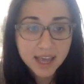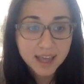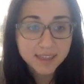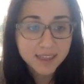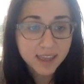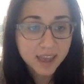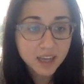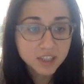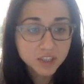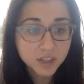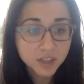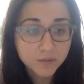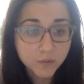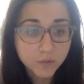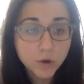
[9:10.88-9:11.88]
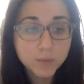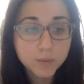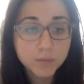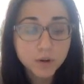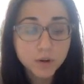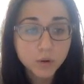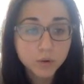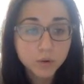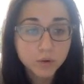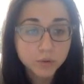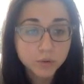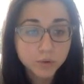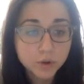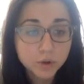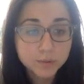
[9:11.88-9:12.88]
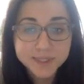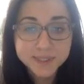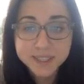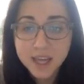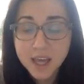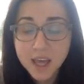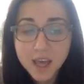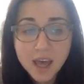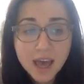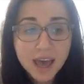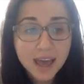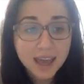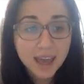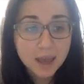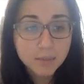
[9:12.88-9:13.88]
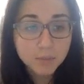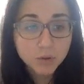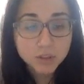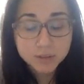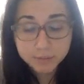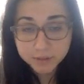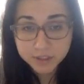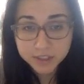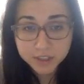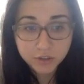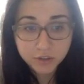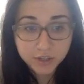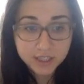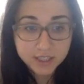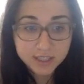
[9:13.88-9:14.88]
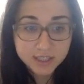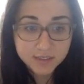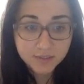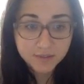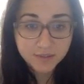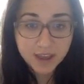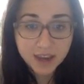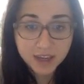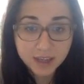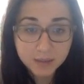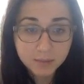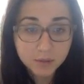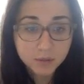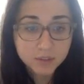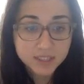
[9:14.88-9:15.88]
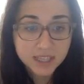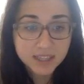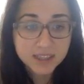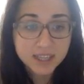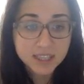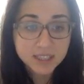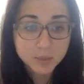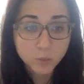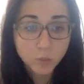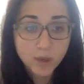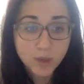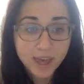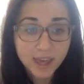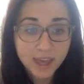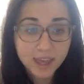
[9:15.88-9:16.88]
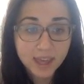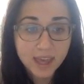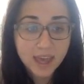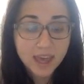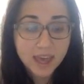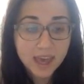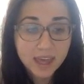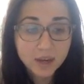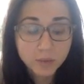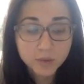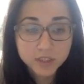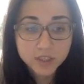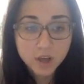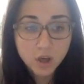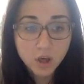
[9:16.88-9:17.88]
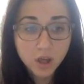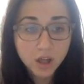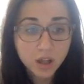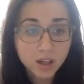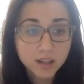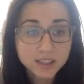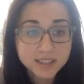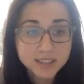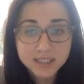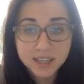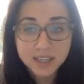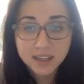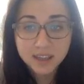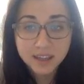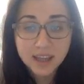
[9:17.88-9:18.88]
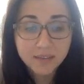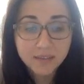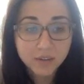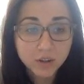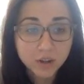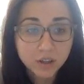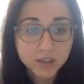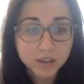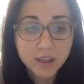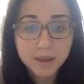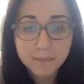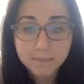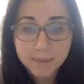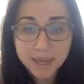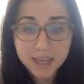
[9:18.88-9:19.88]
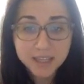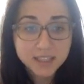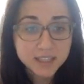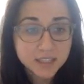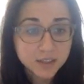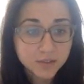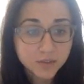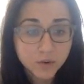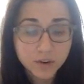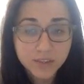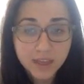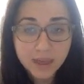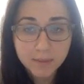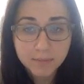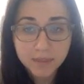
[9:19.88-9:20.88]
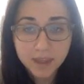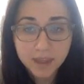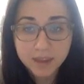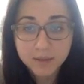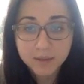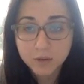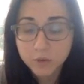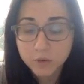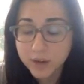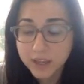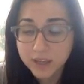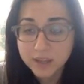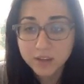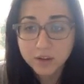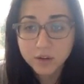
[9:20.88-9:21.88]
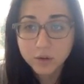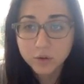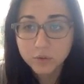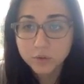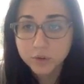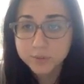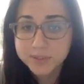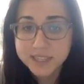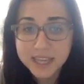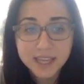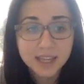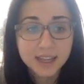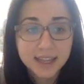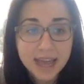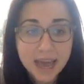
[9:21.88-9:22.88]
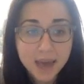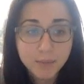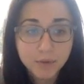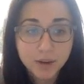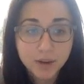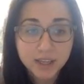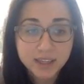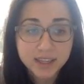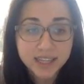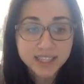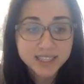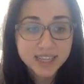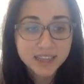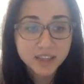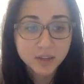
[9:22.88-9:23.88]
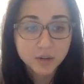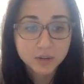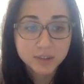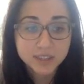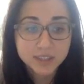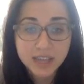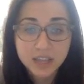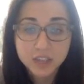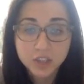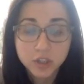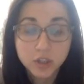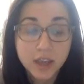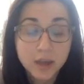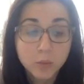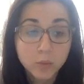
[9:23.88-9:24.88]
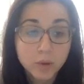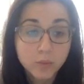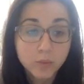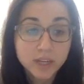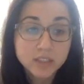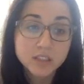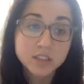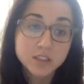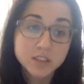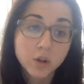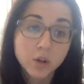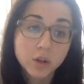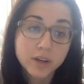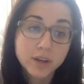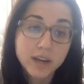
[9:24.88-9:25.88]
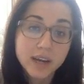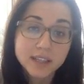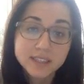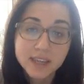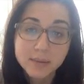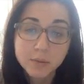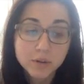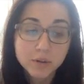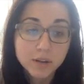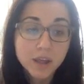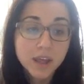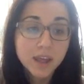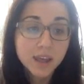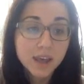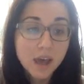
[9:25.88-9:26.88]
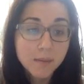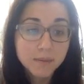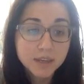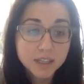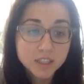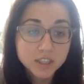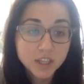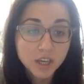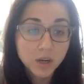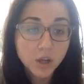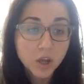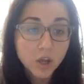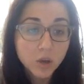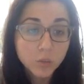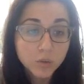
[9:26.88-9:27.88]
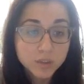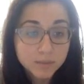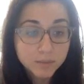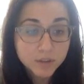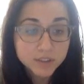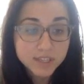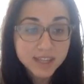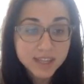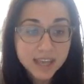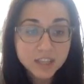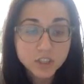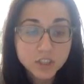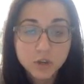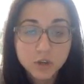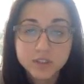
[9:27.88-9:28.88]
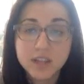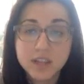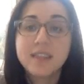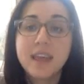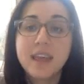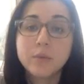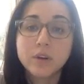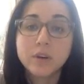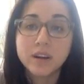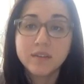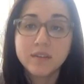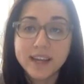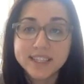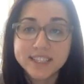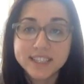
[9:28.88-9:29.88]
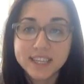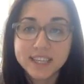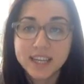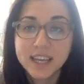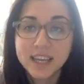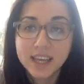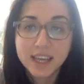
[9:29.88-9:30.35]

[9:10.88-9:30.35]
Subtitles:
and they actually form their own groups. I had multiple students finding music this way, and it was all skill leveled based for them. They created their own groups, they collaborated, they set their own schedule, and we went to solo and ensemble competition with the music they chose and they were invested